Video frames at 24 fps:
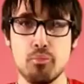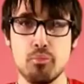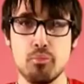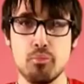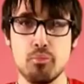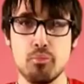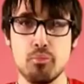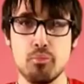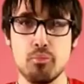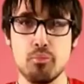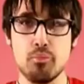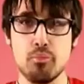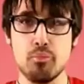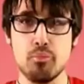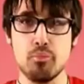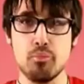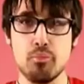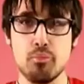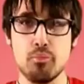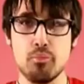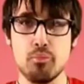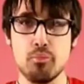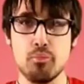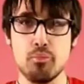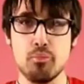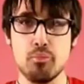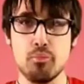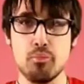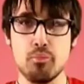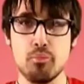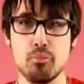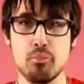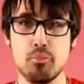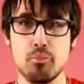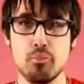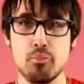
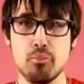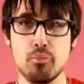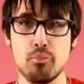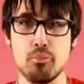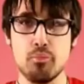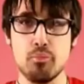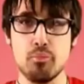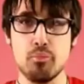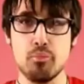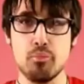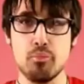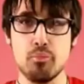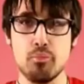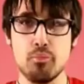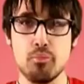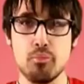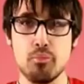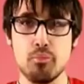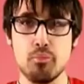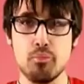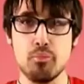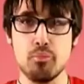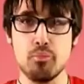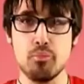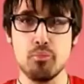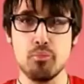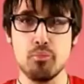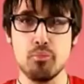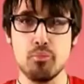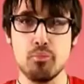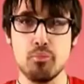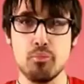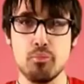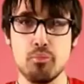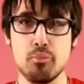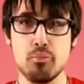
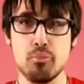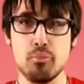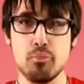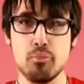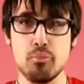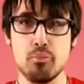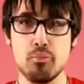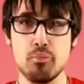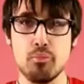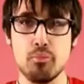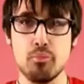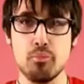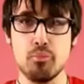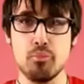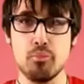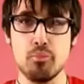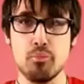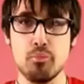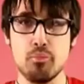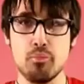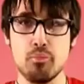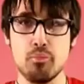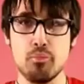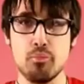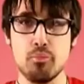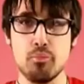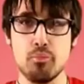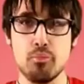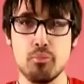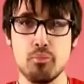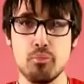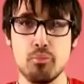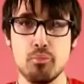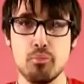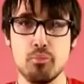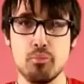
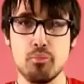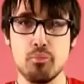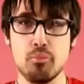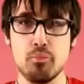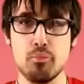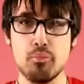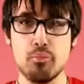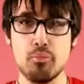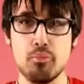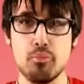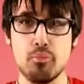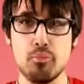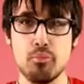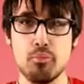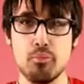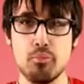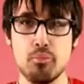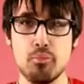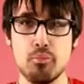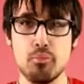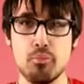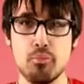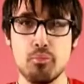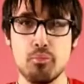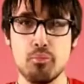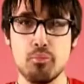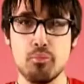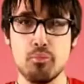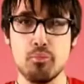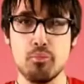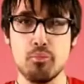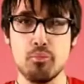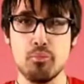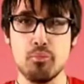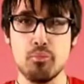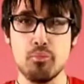
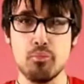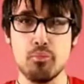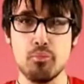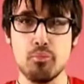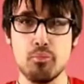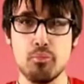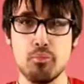[no speech]